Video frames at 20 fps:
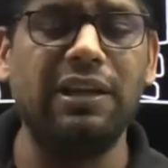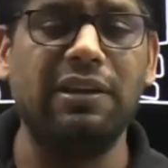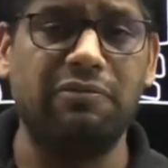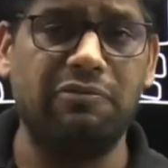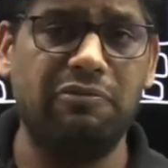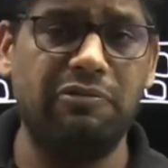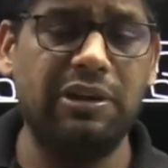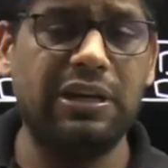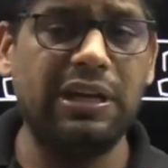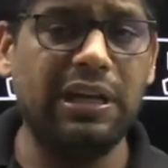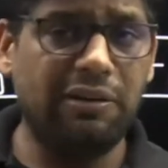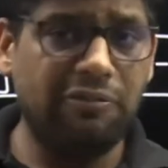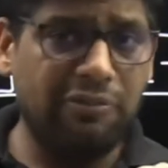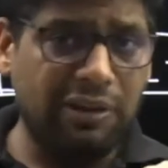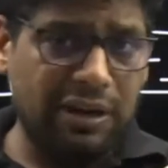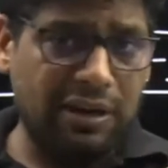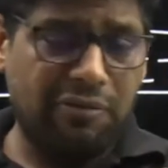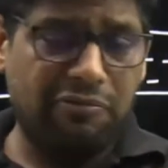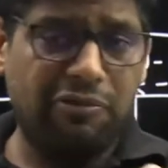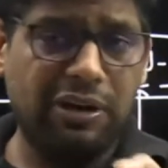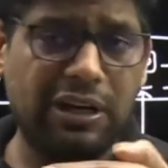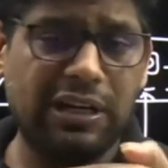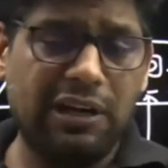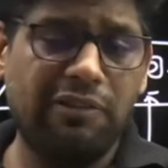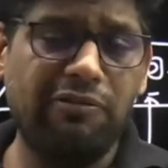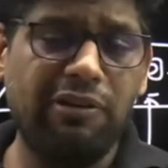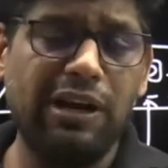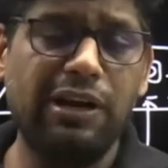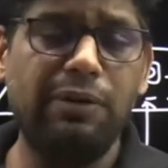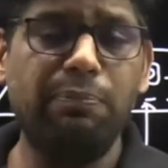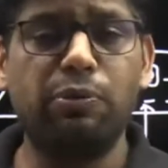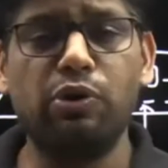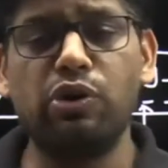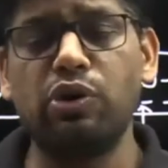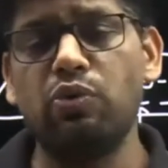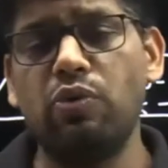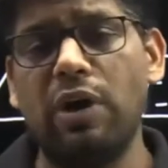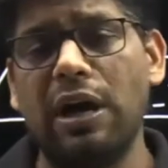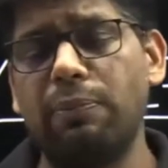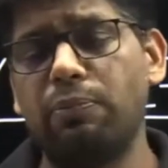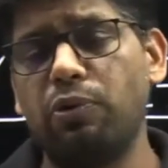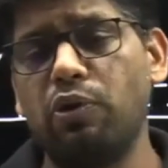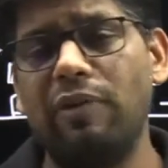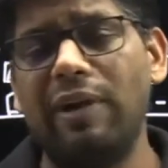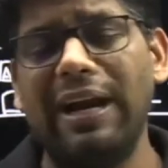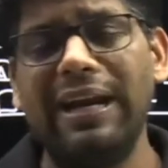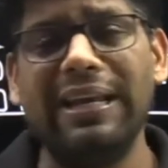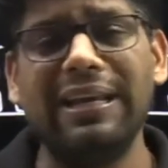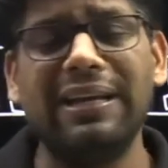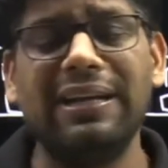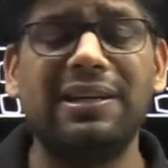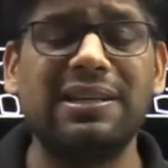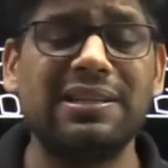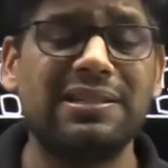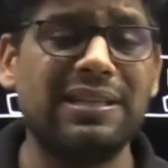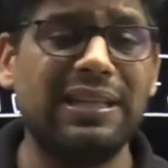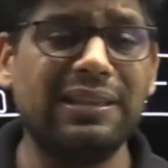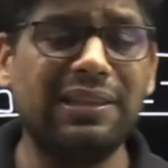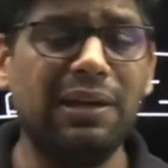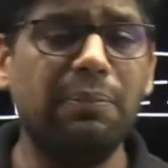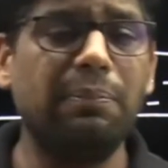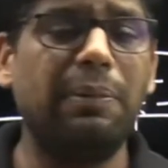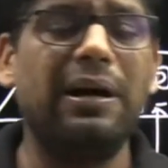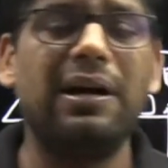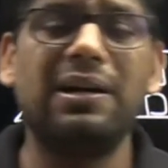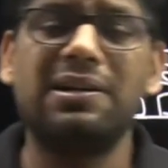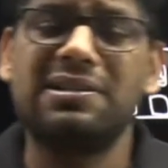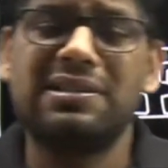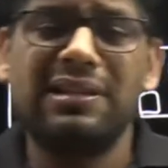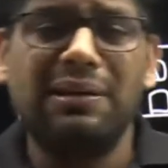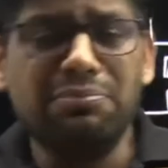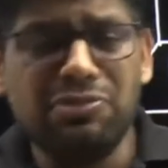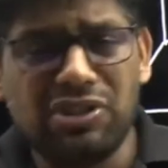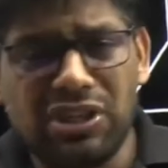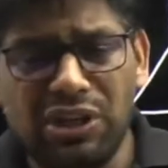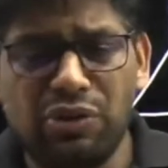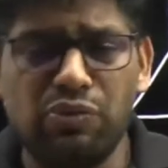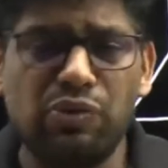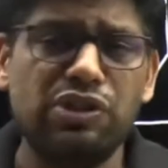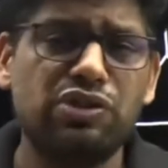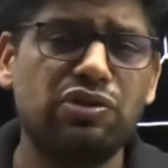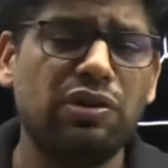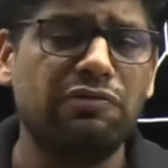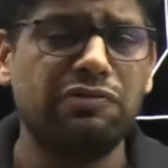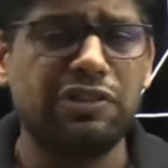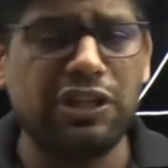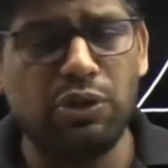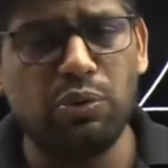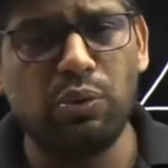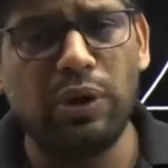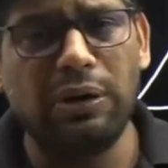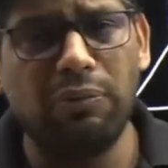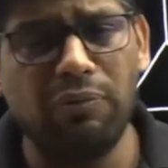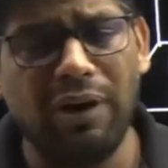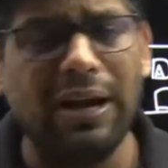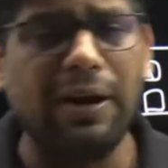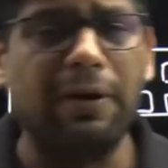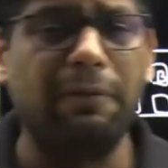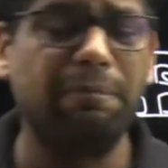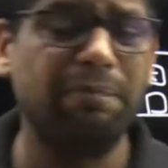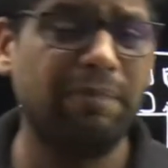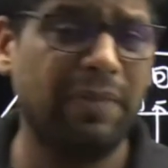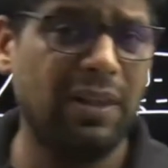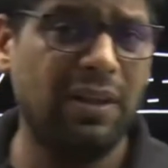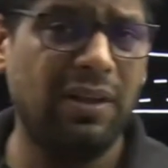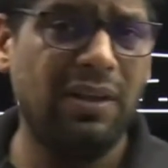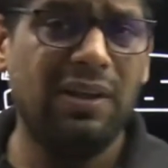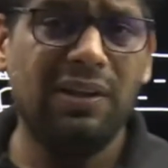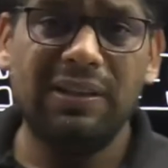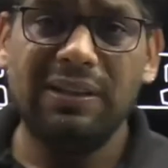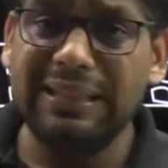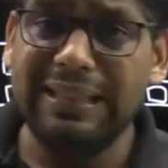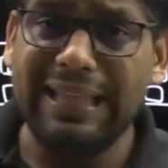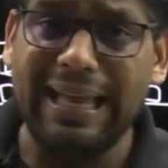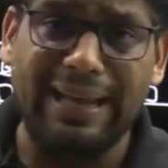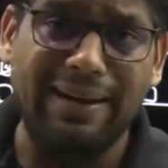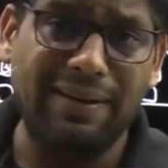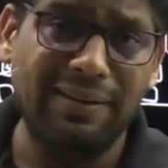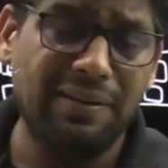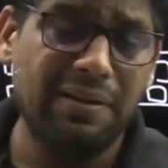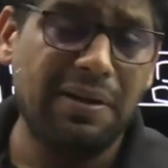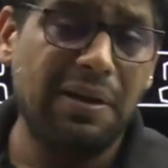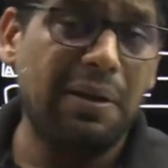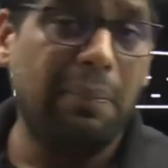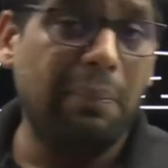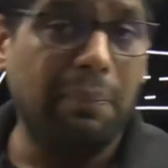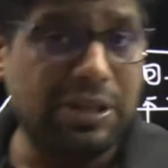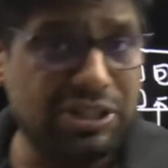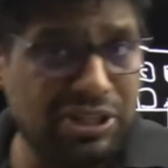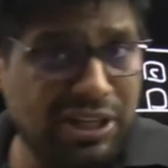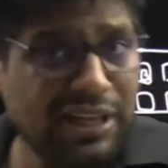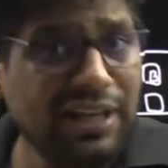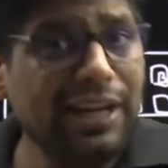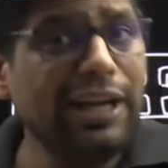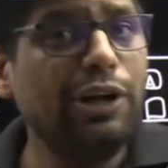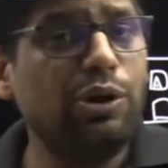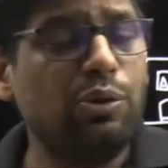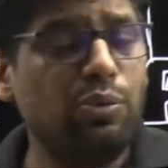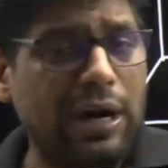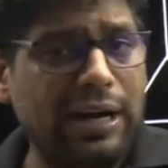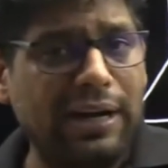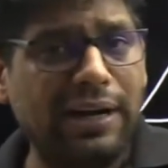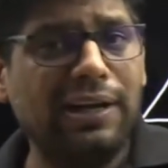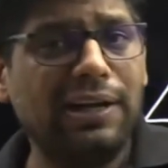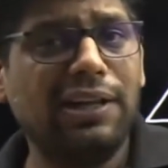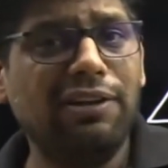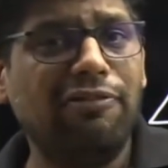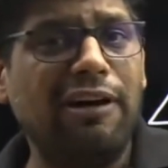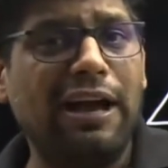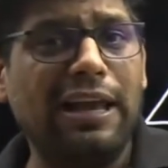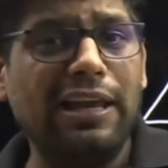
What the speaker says: whatever input you are providing, it is nothing but some sequence of 0 and 1. Then machine need to identify